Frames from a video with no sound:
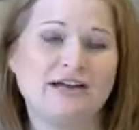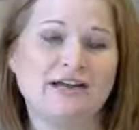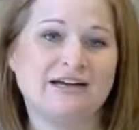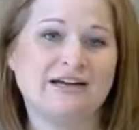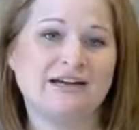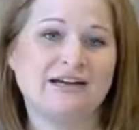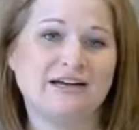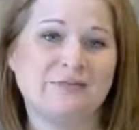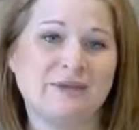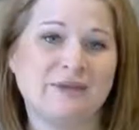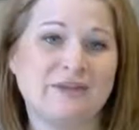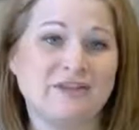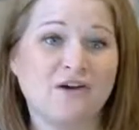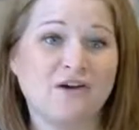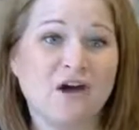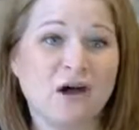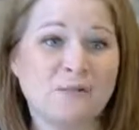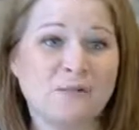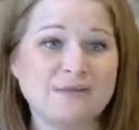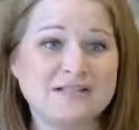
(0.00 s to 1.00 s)
and the
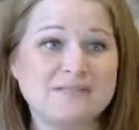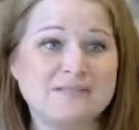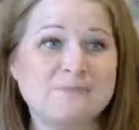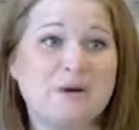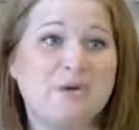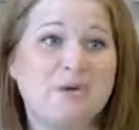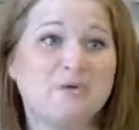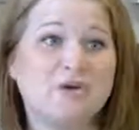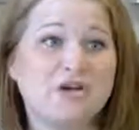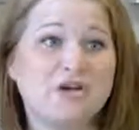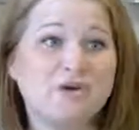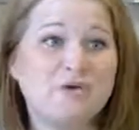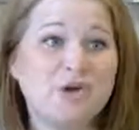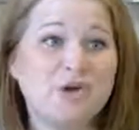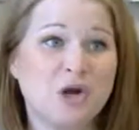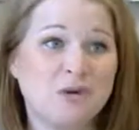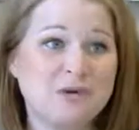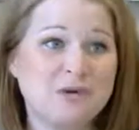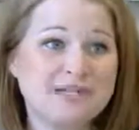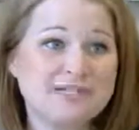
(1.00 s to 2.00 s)
comments, but when you
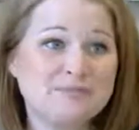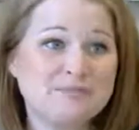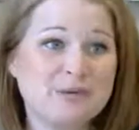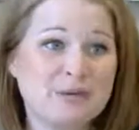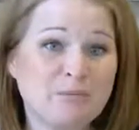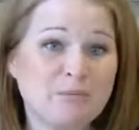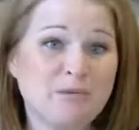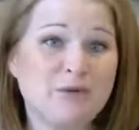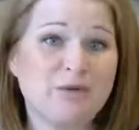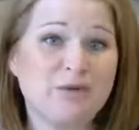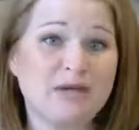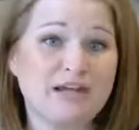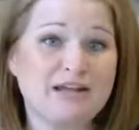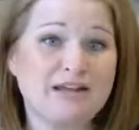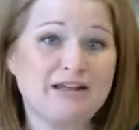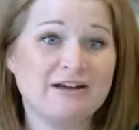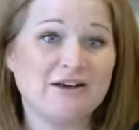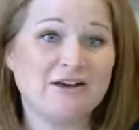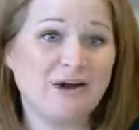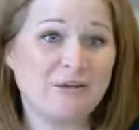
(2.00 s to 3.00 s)
notice people in
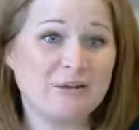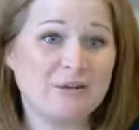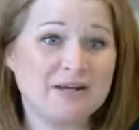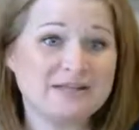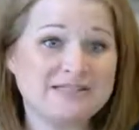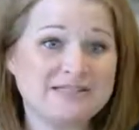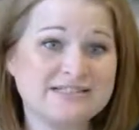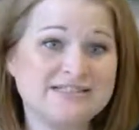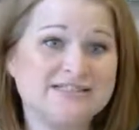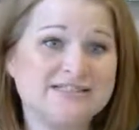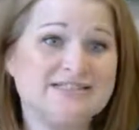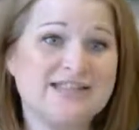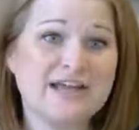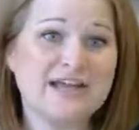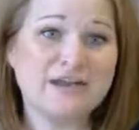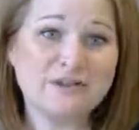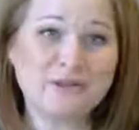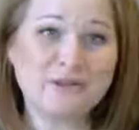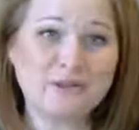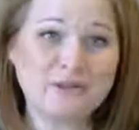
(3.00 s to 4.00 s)
the comments, say
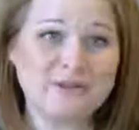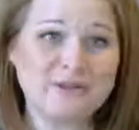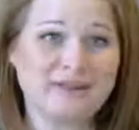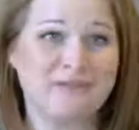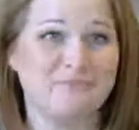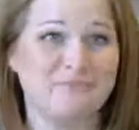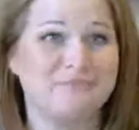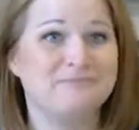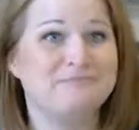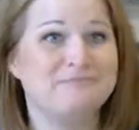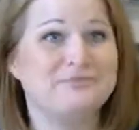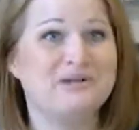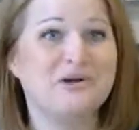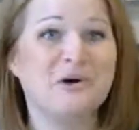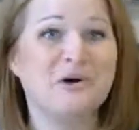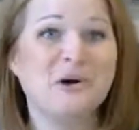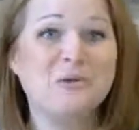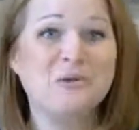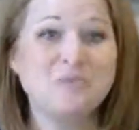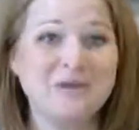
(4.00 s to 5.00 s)
hello to them. You
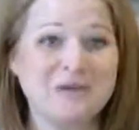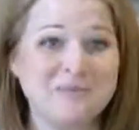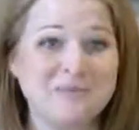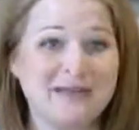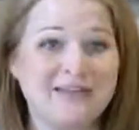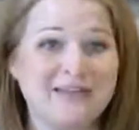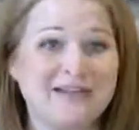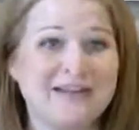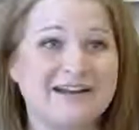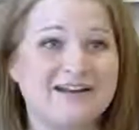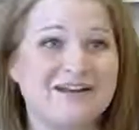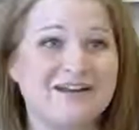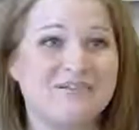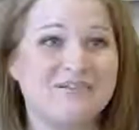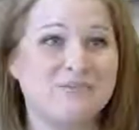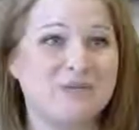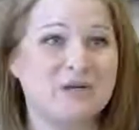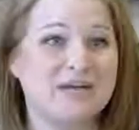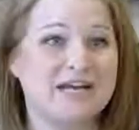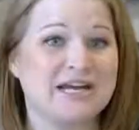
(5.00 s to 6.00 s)
know, open up that line of
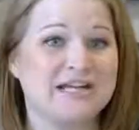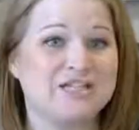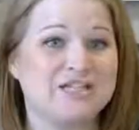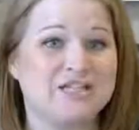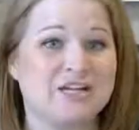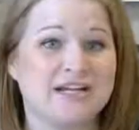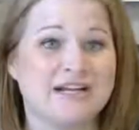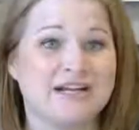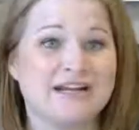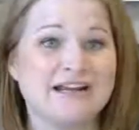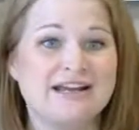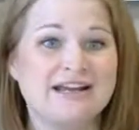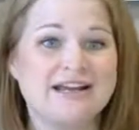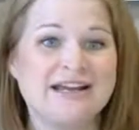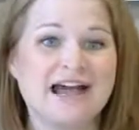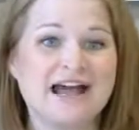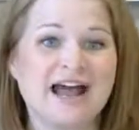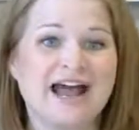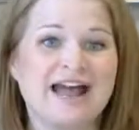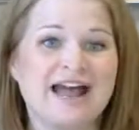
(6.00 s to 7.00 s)
communication.
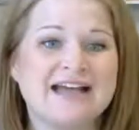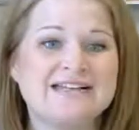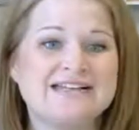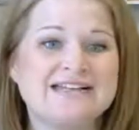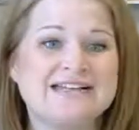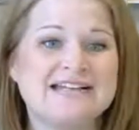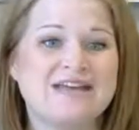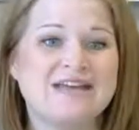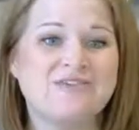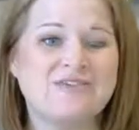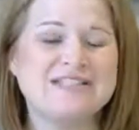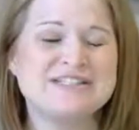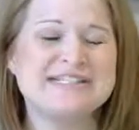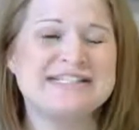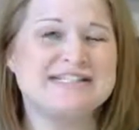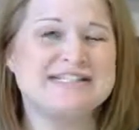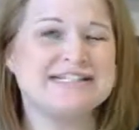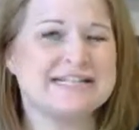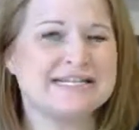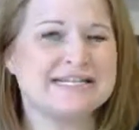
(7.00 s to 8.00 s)
If it's
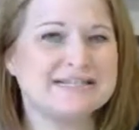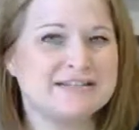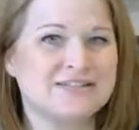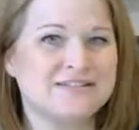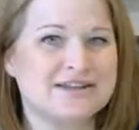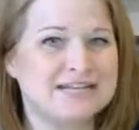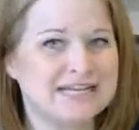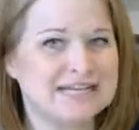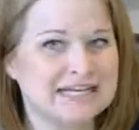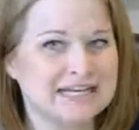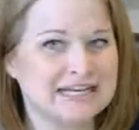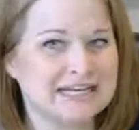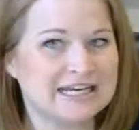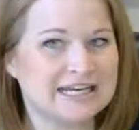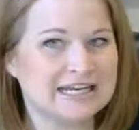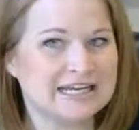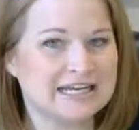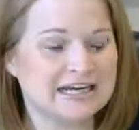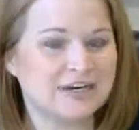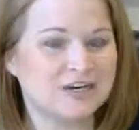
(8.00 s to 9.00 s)
excessive, I think it
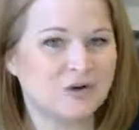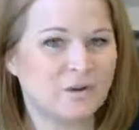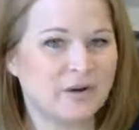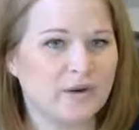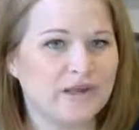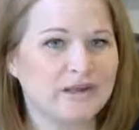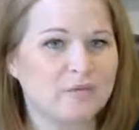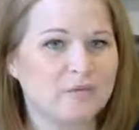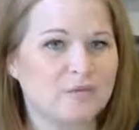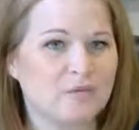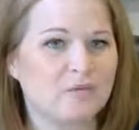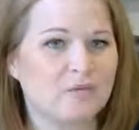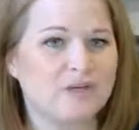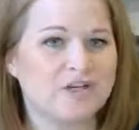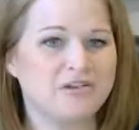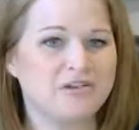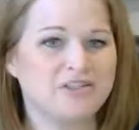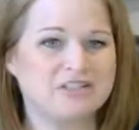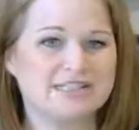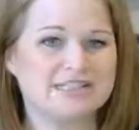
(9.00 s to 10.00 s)
can get annoying, but when
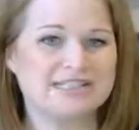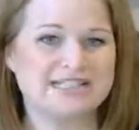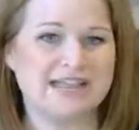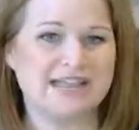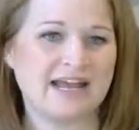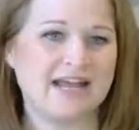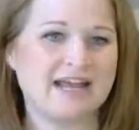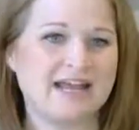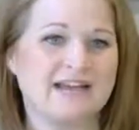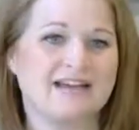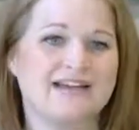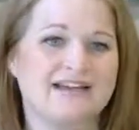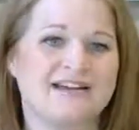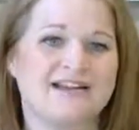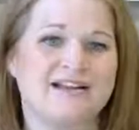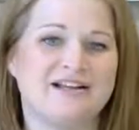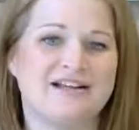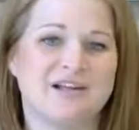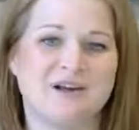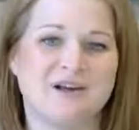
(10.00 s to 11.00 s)
you just say
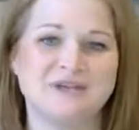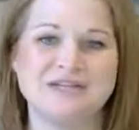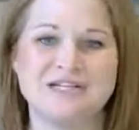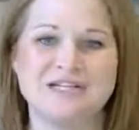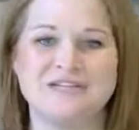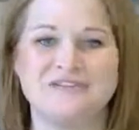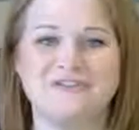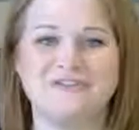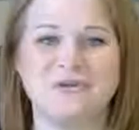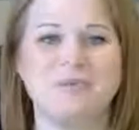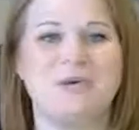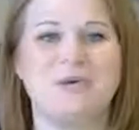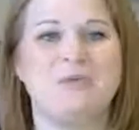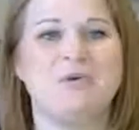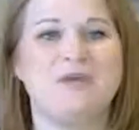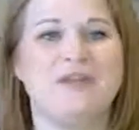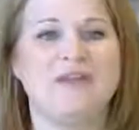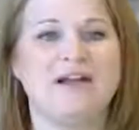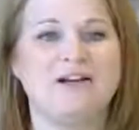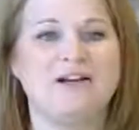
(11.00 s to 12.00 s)
hello to the few
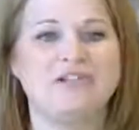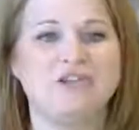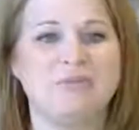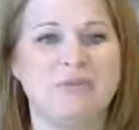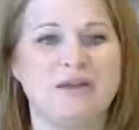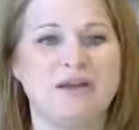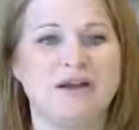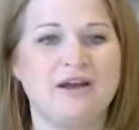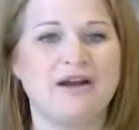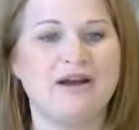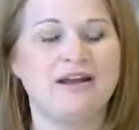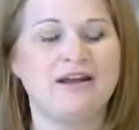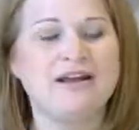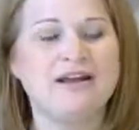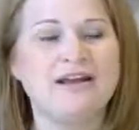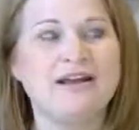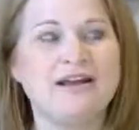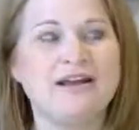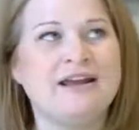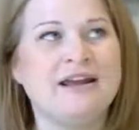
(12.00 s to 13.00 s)
people that are jumping on,
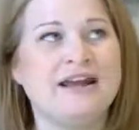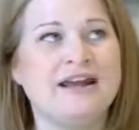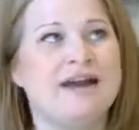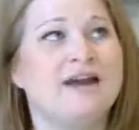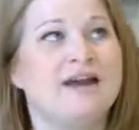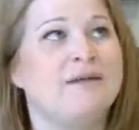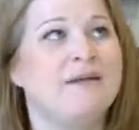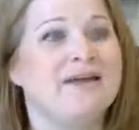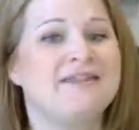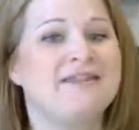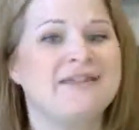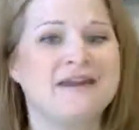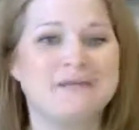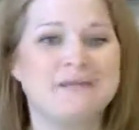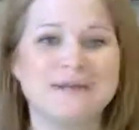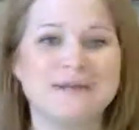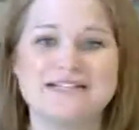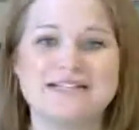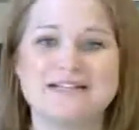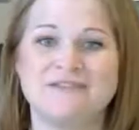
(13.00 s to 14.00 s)
I think it
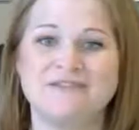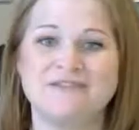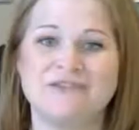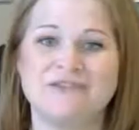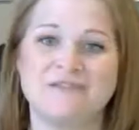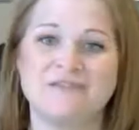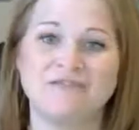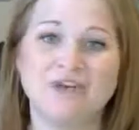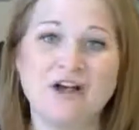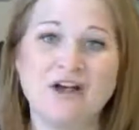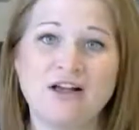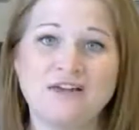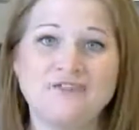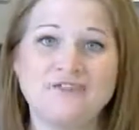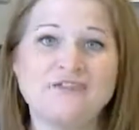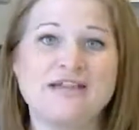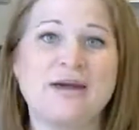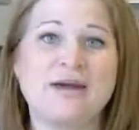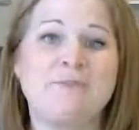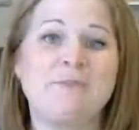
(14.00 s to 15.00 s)
makes them feel
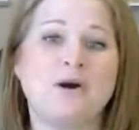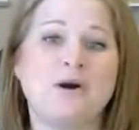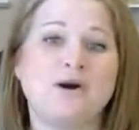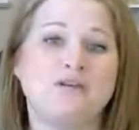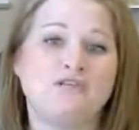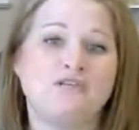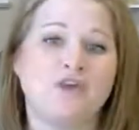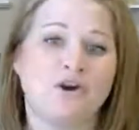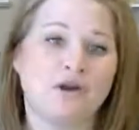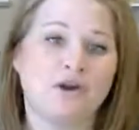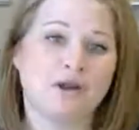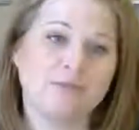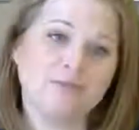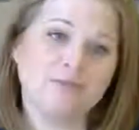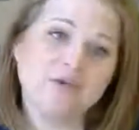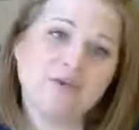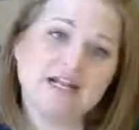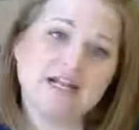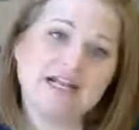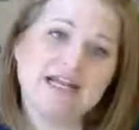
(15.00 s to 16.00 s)
involved and part of your
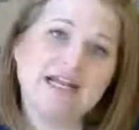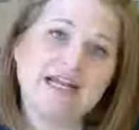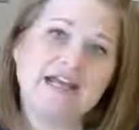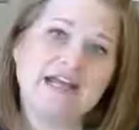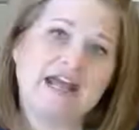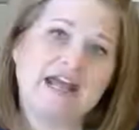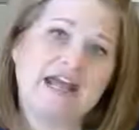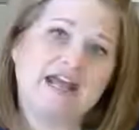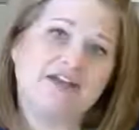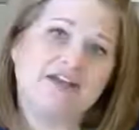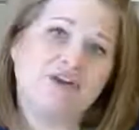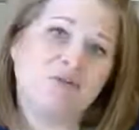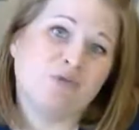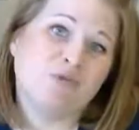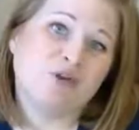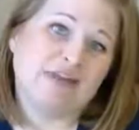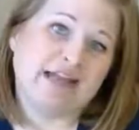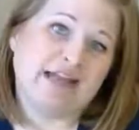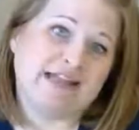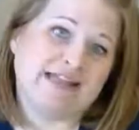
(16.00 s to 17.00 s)
community, and you're
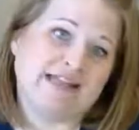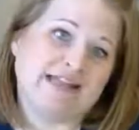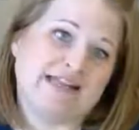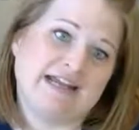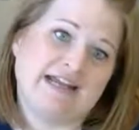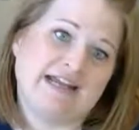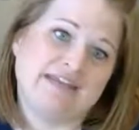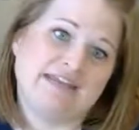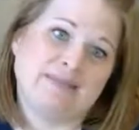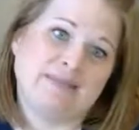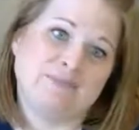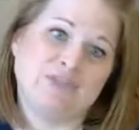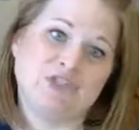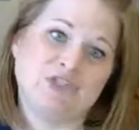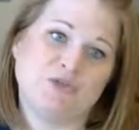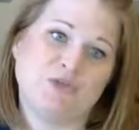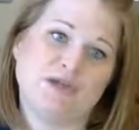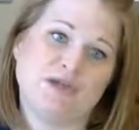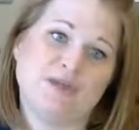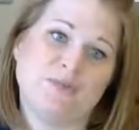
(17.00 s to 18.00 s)
more likely to get them
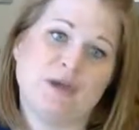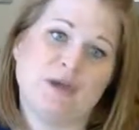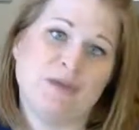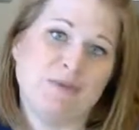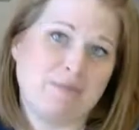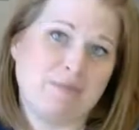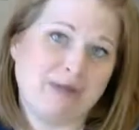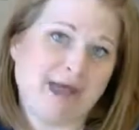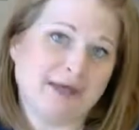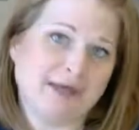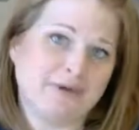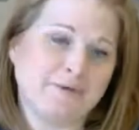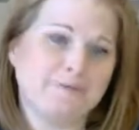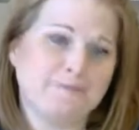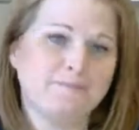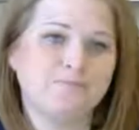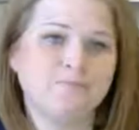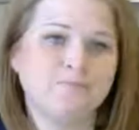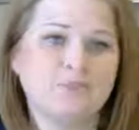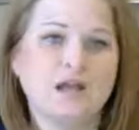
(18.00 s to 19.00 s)
to keep coming back.
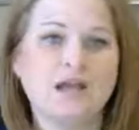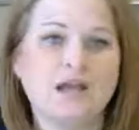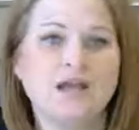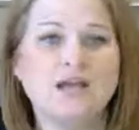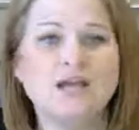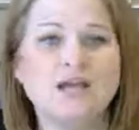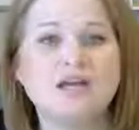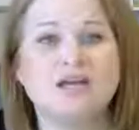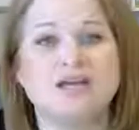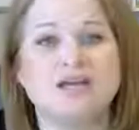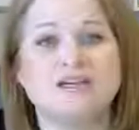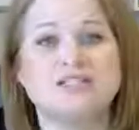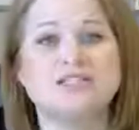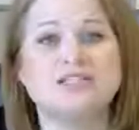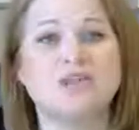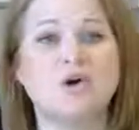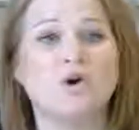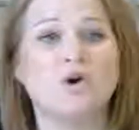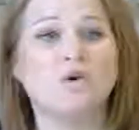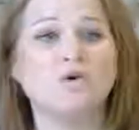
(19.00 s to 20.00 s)

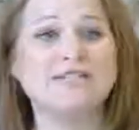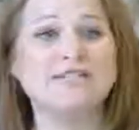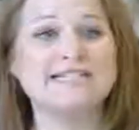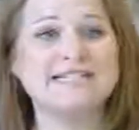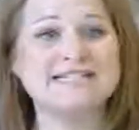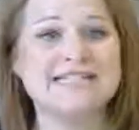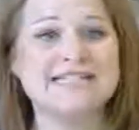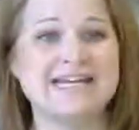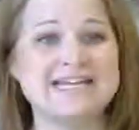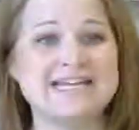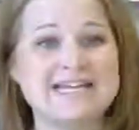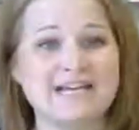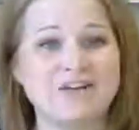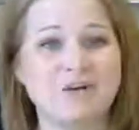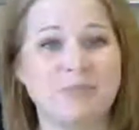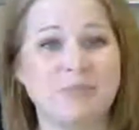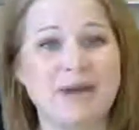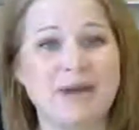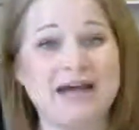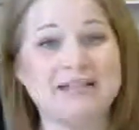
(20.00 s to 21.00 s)
So 6th idea,
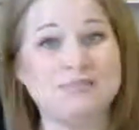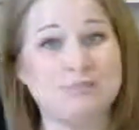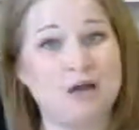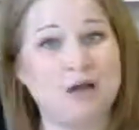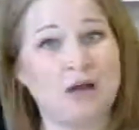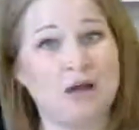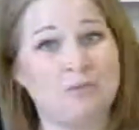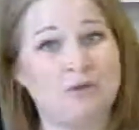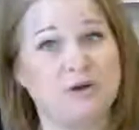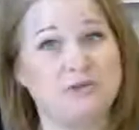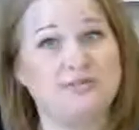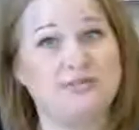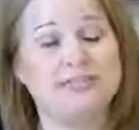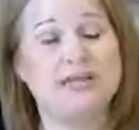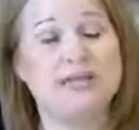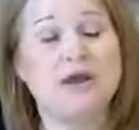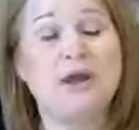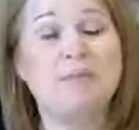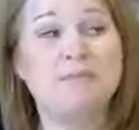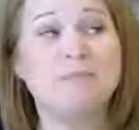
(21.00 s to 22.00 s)
your past blog posts.
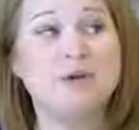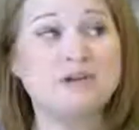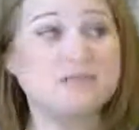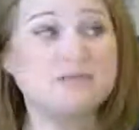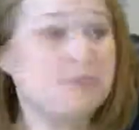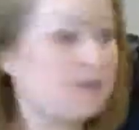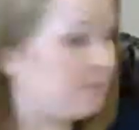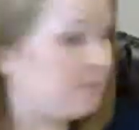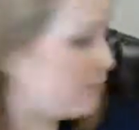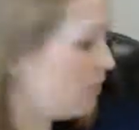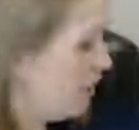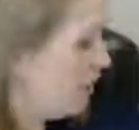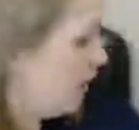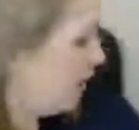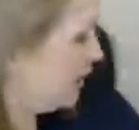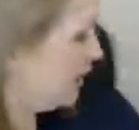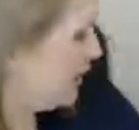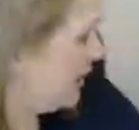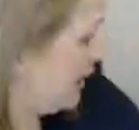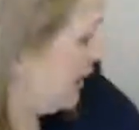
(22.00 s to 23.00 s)
Most people
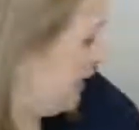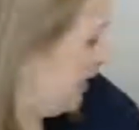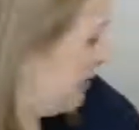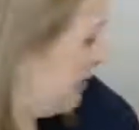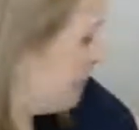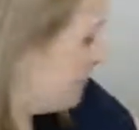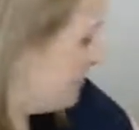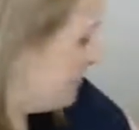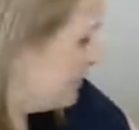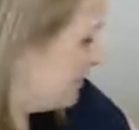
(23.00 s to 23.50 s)
already have,